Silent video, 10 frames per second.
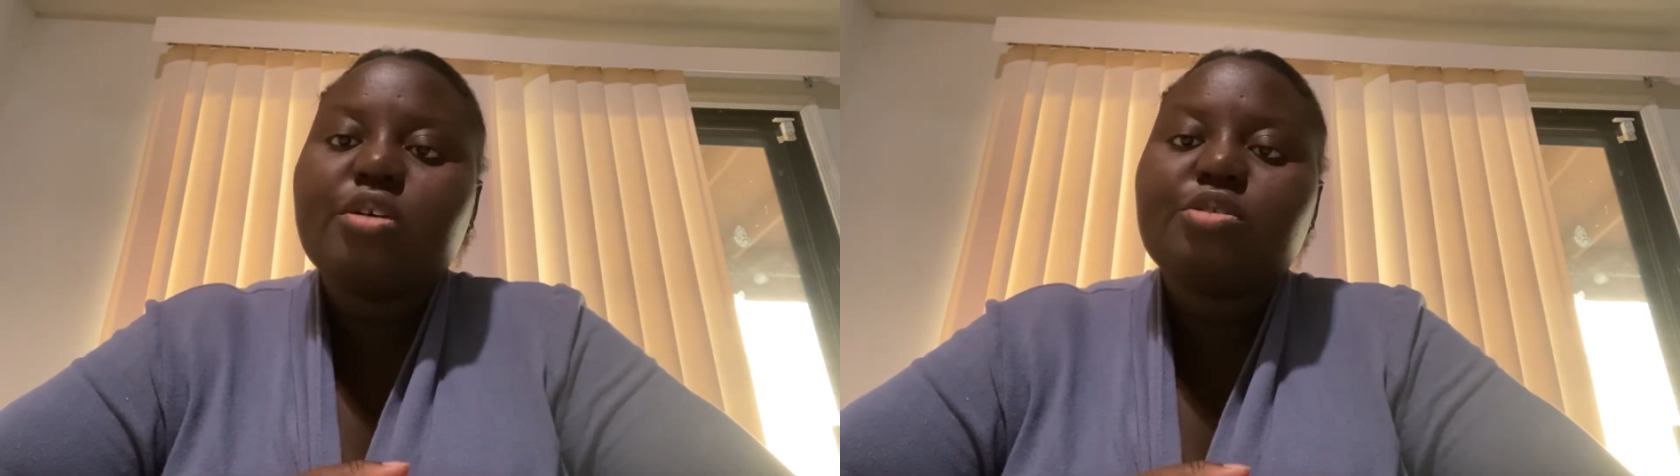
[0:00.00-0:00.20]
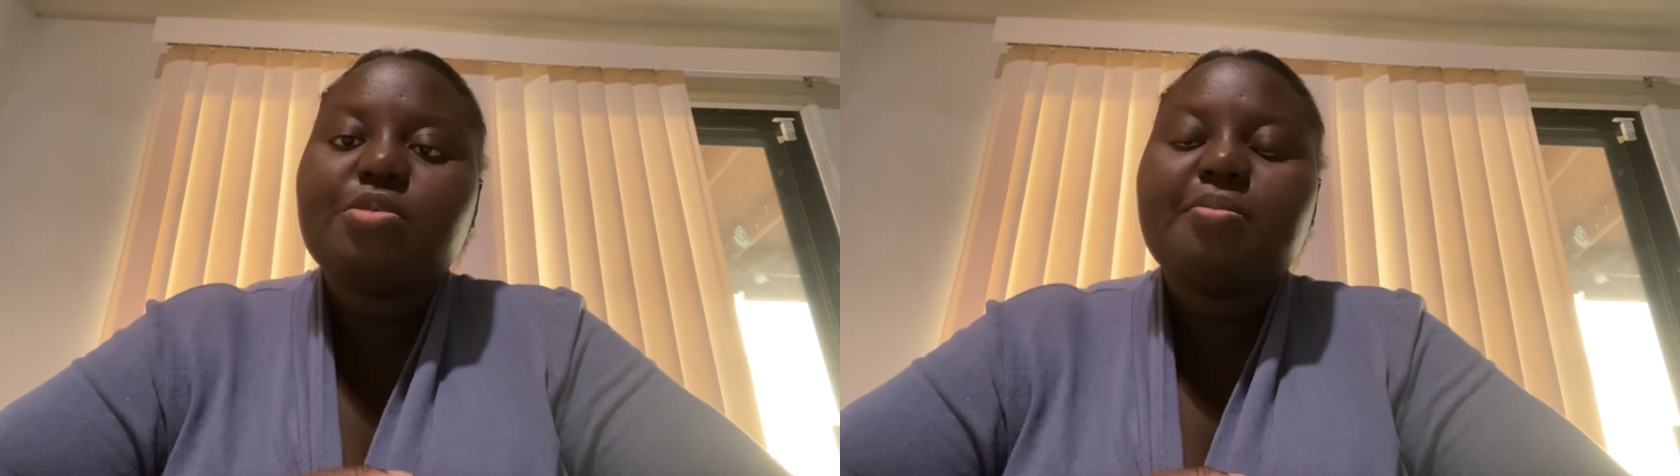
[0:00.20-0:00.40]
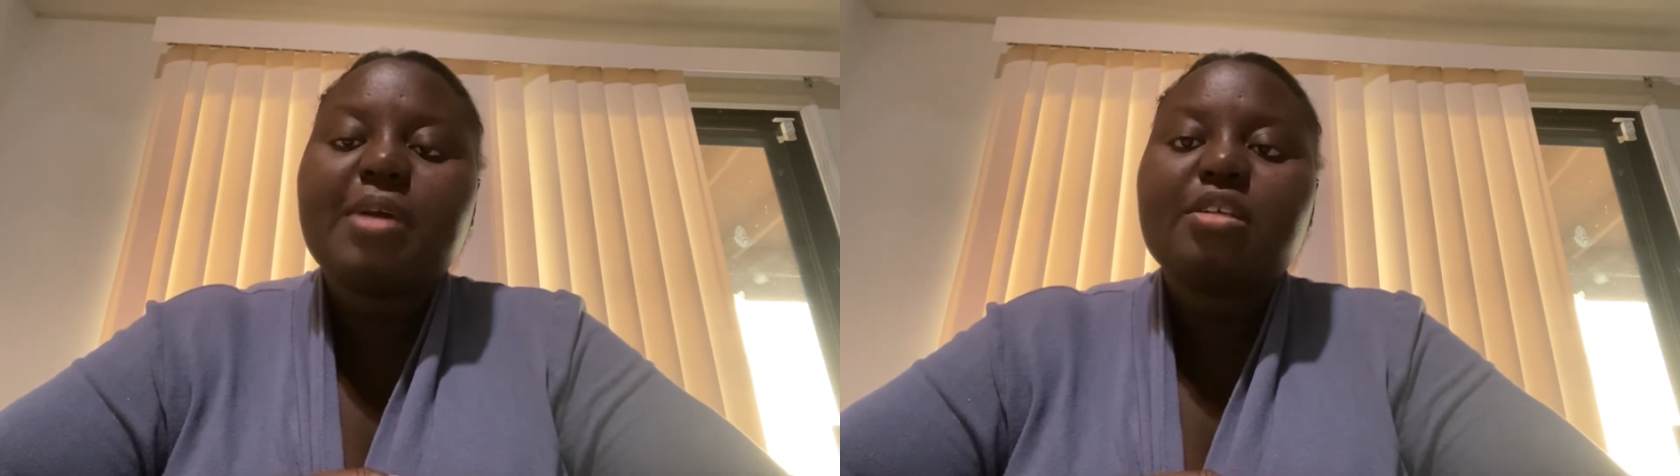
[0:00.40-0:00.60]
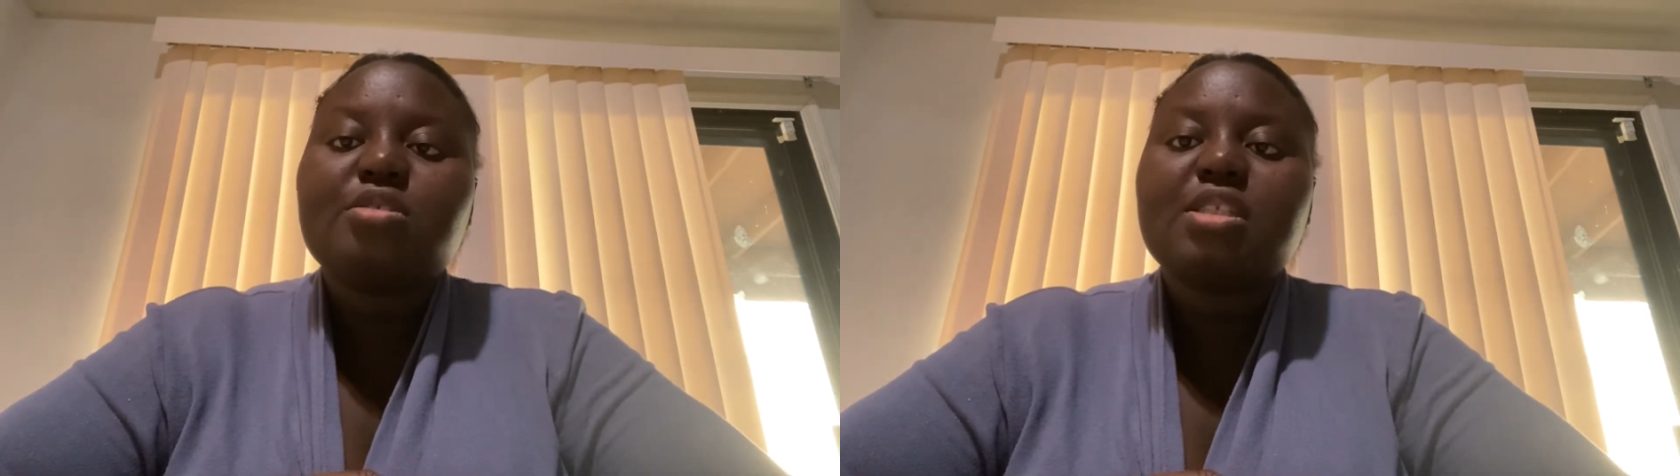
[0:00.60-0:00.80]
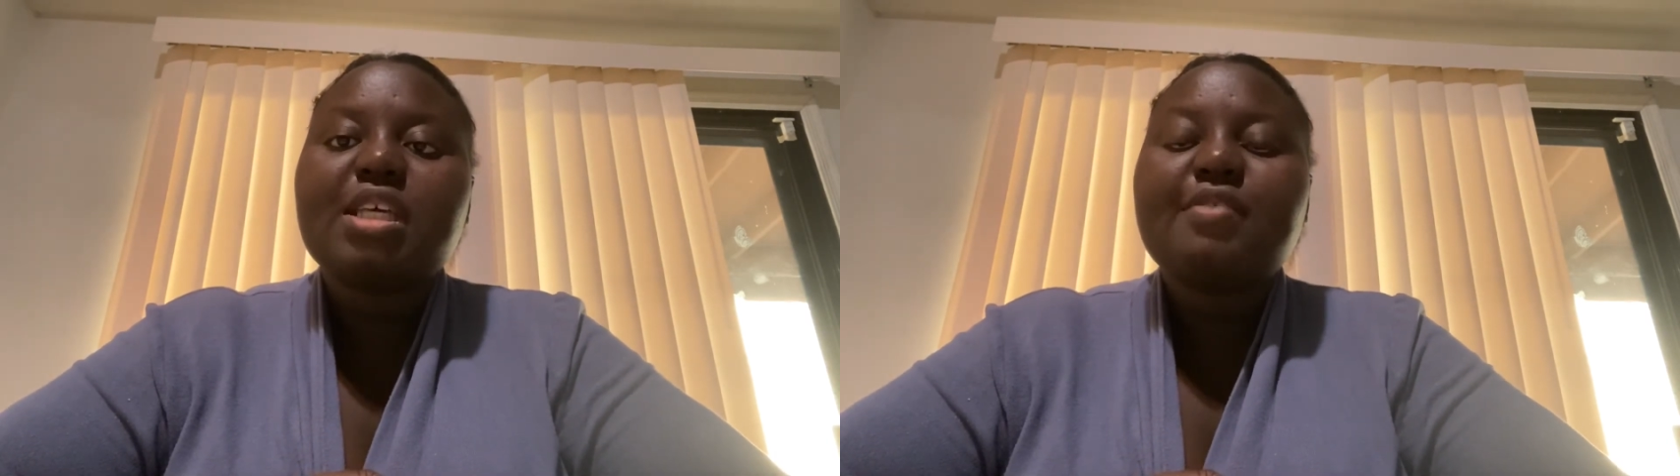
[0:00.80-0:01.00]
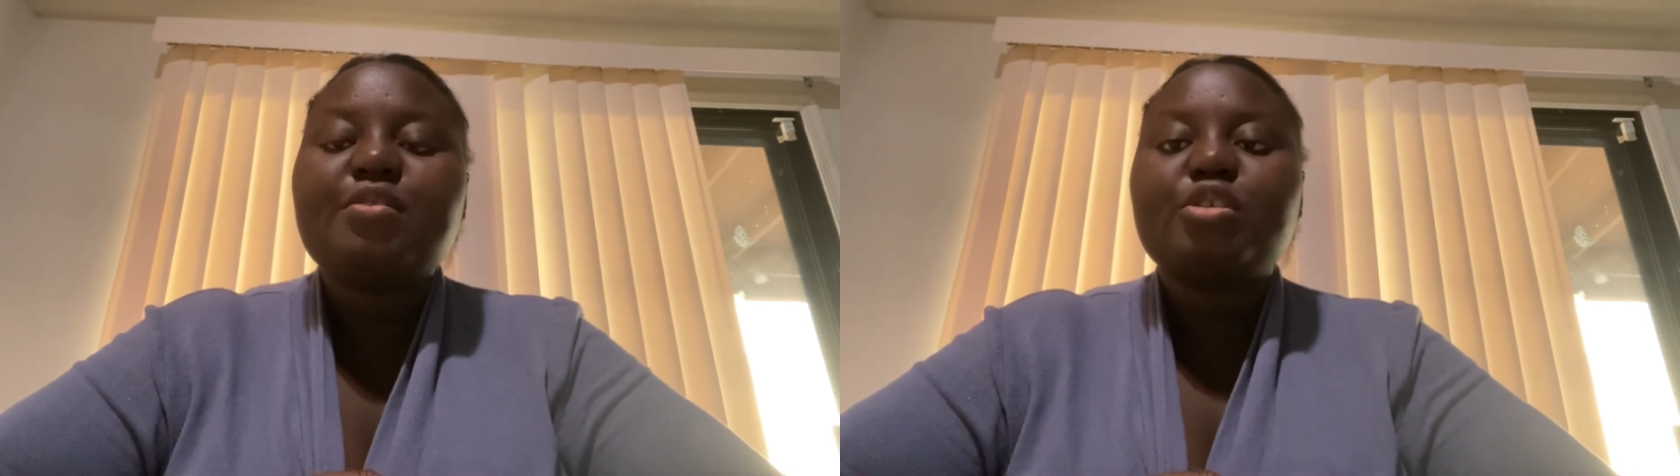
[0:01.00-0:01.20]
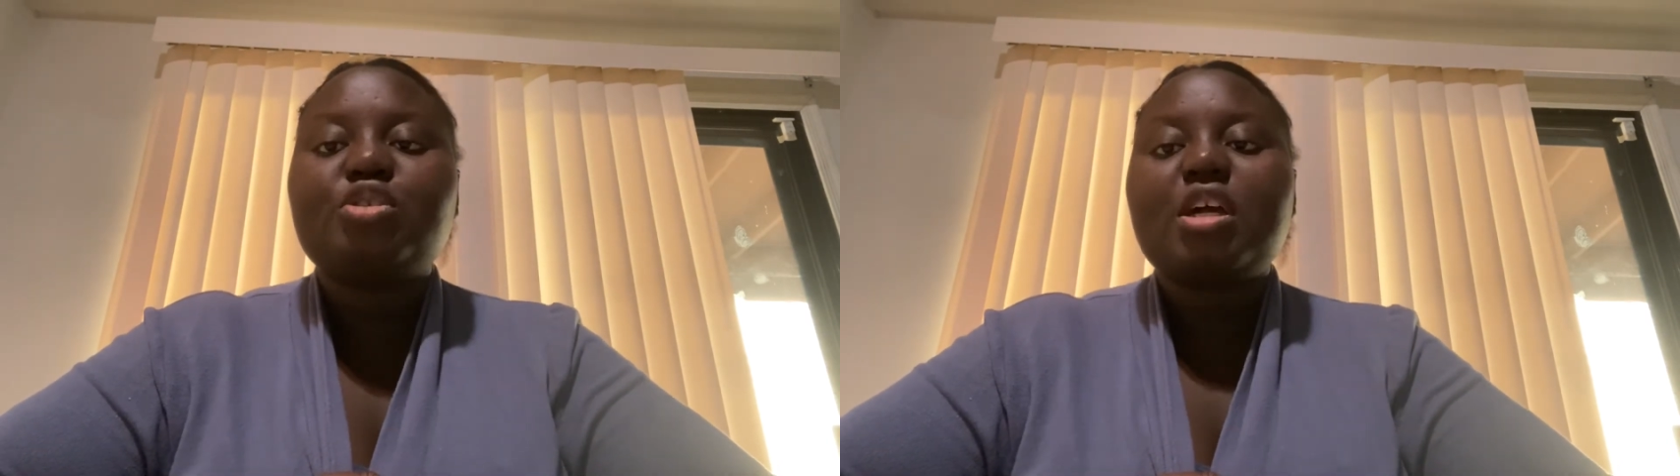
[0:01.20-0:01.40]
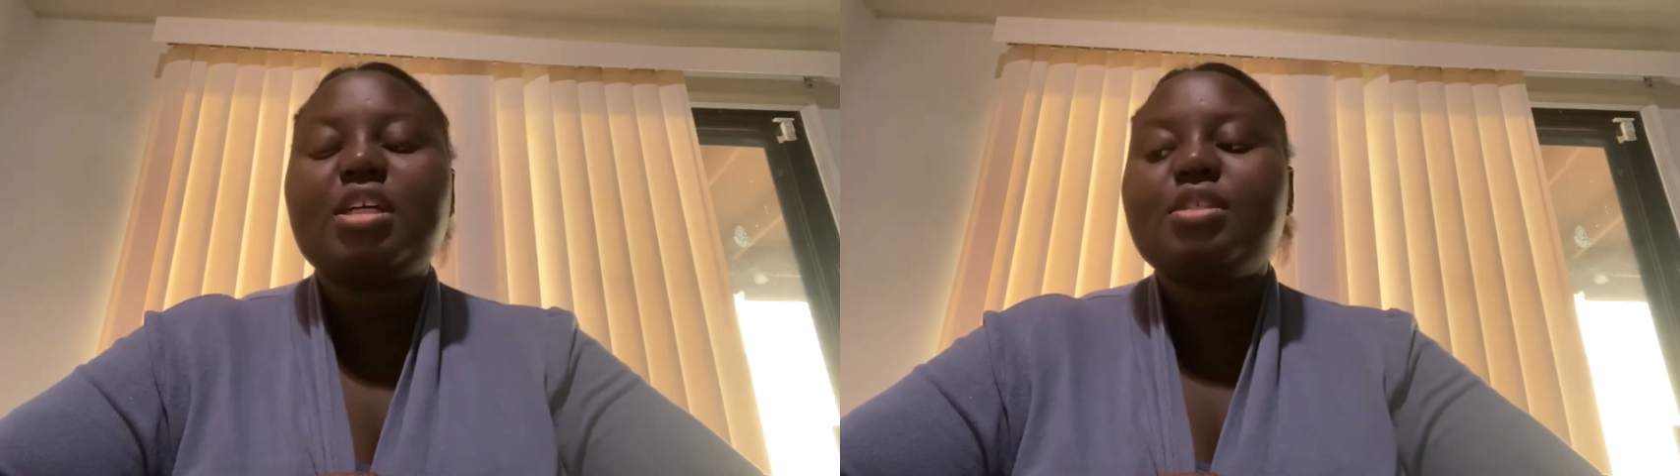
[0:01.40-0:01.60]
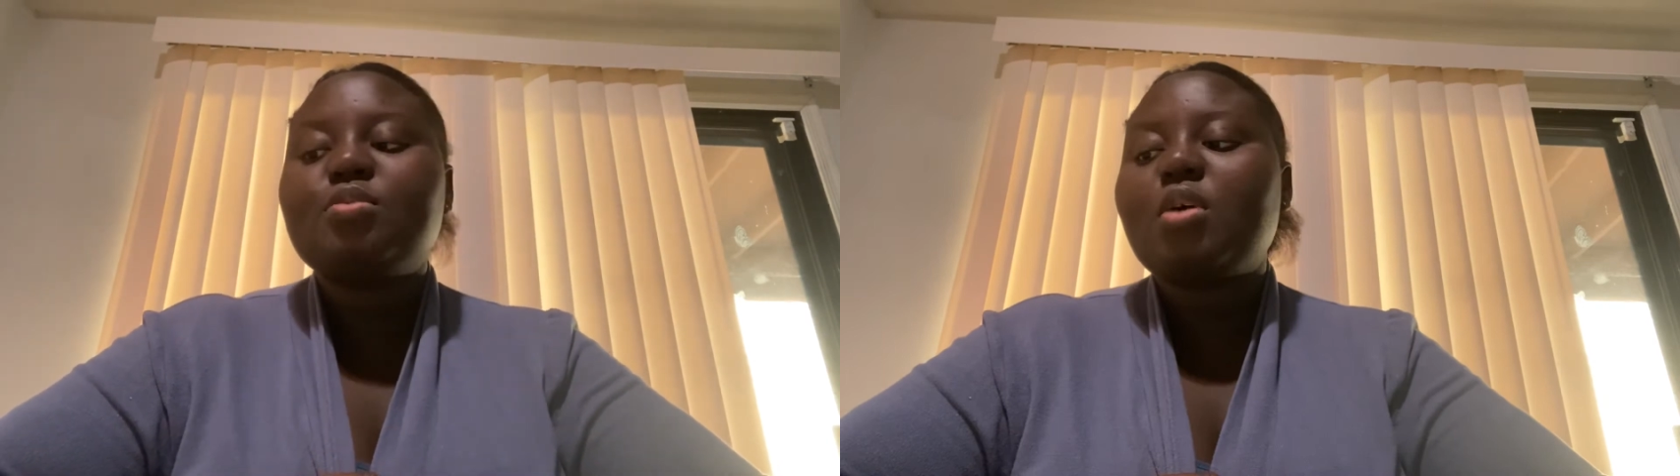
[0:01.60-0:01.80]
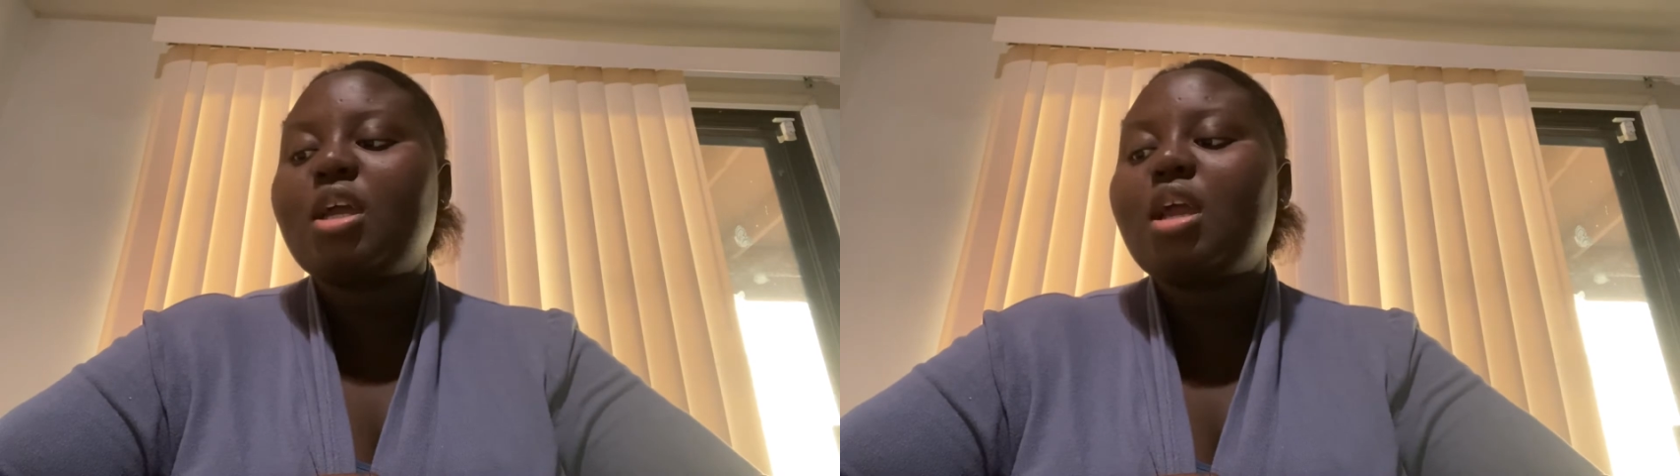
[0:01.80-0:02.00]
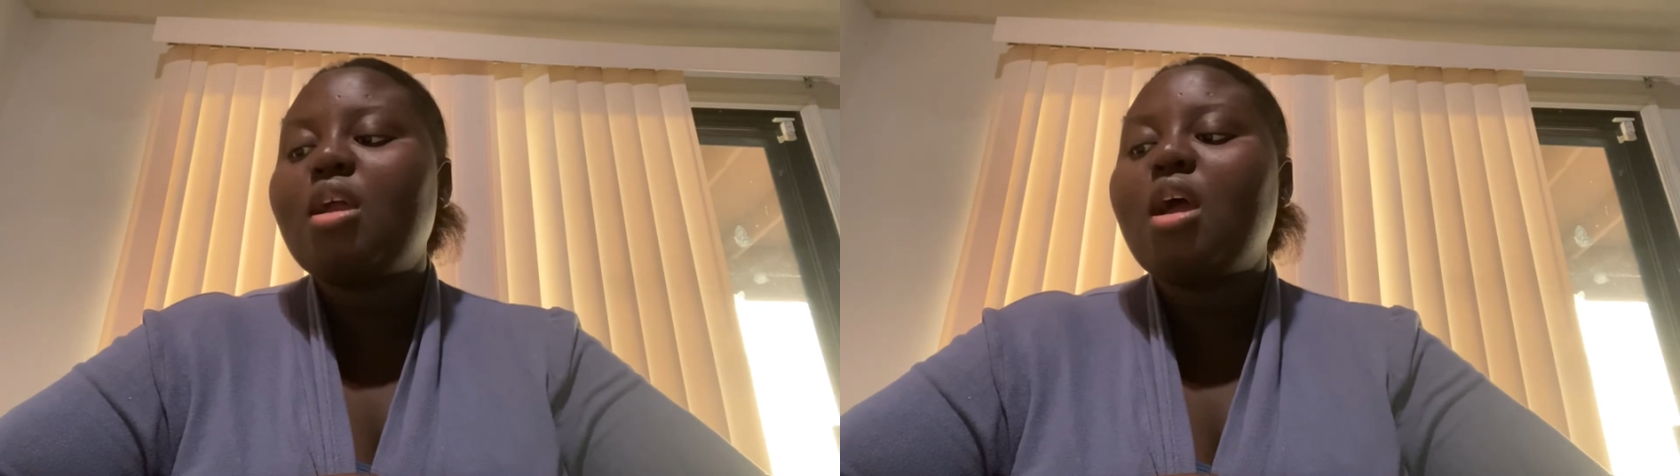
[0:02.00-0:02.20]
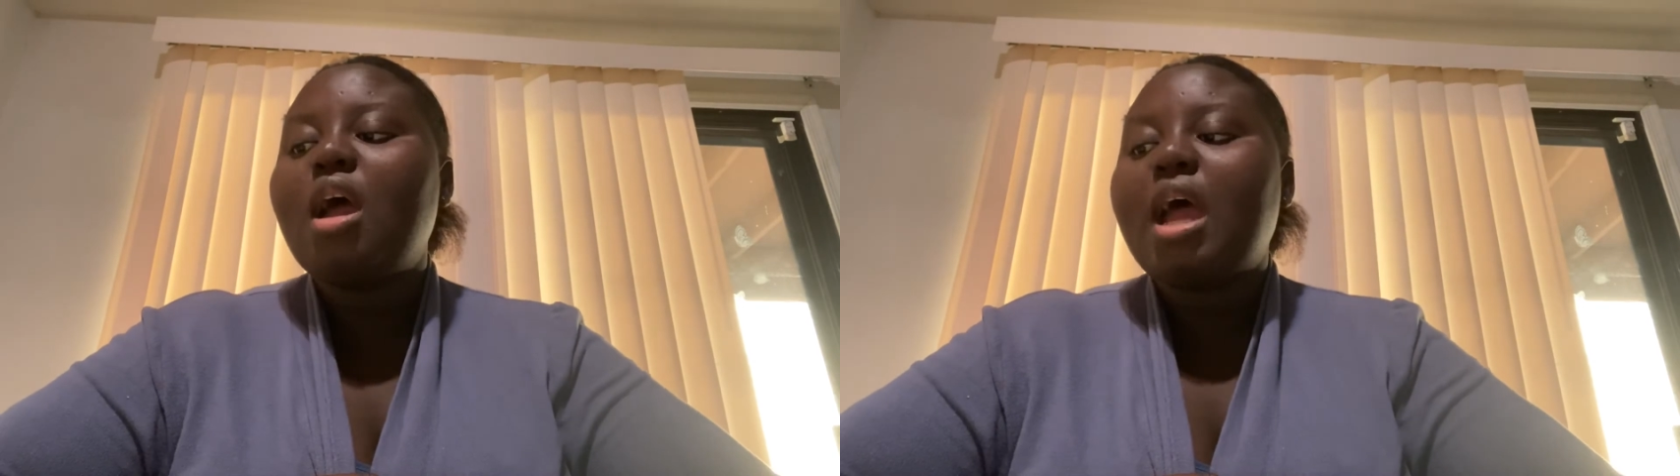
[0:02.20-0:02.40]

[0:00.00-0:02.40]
to see if the drug is working,